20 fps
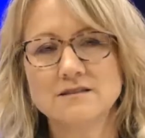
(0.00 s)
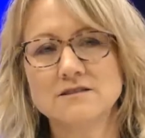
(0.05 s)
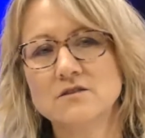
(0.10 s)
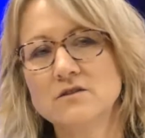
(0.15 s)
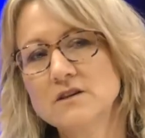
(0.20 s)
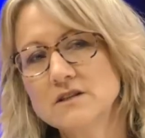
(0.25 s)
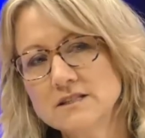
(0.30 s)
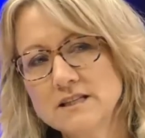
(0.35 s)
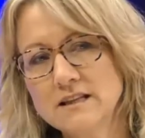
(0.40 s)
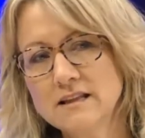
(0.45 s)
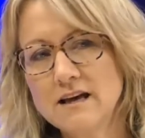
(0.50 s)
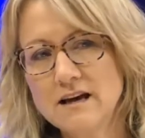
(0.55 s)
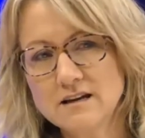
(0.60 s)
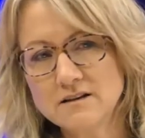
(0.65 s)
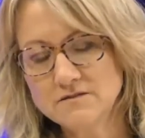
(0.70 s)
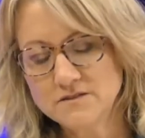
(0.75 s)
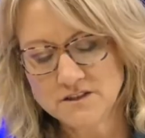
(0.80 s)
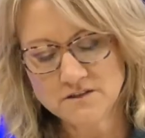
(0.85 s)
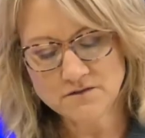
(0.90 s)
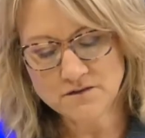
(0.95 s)
So there's a
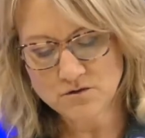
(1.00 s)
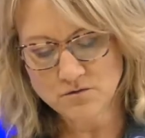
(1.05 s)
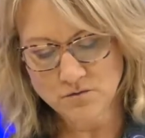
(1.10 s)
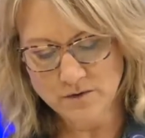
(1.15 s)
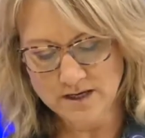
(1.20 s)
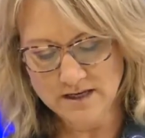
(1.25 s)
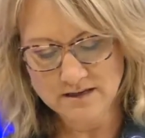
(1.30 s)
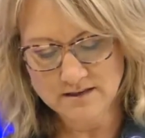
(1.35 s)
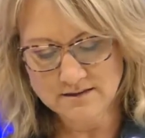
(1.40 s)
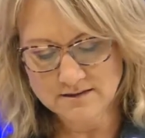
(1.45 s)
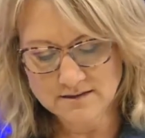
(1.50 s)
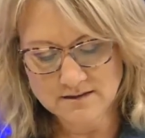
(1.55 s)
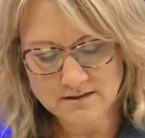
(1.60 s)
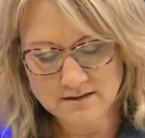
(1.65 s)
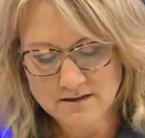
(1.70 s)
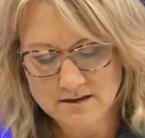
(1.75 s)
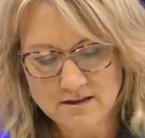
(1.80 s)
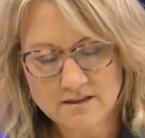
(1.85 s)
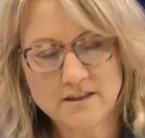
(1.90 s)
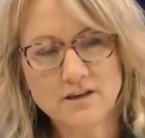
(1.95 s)
lot of different ways
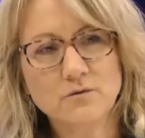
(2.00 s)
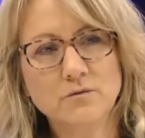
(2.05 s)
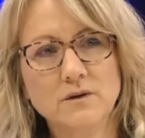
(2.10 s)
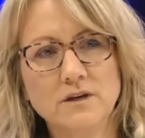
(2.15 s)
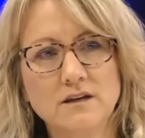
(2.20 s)
that